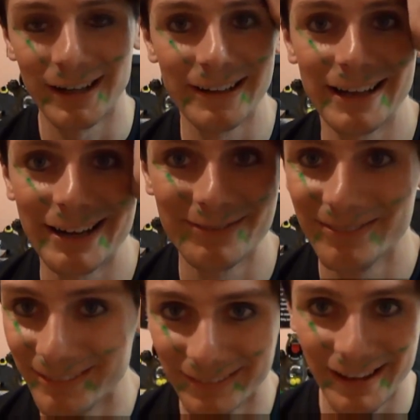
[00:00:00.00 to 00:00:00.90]

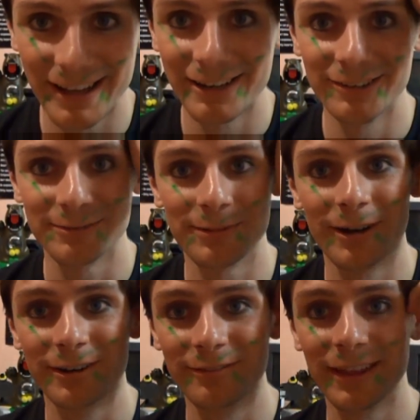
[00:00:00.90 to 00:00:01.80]
I'm glad I was
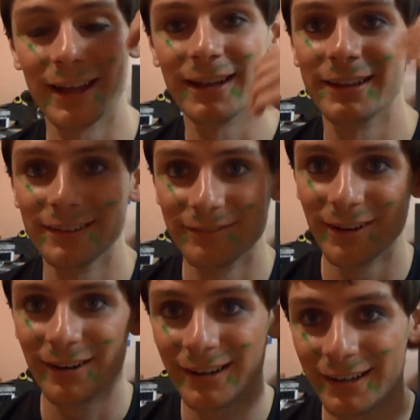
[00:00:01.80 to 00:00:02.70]
part of that.
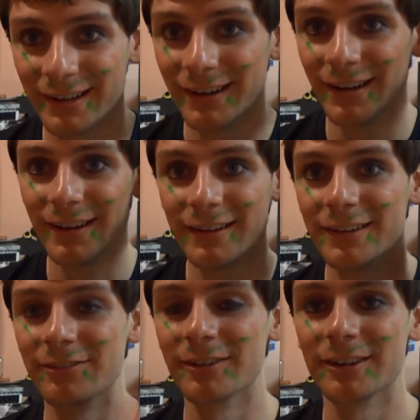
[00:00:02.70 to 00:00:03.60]
Very
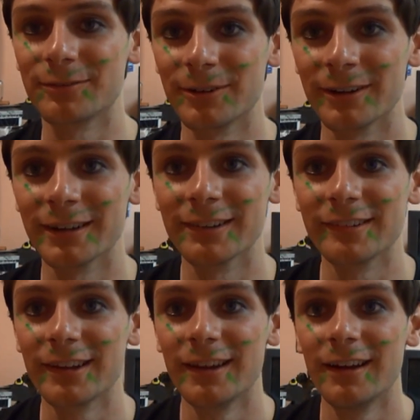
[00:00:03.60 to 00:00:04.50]
different experience.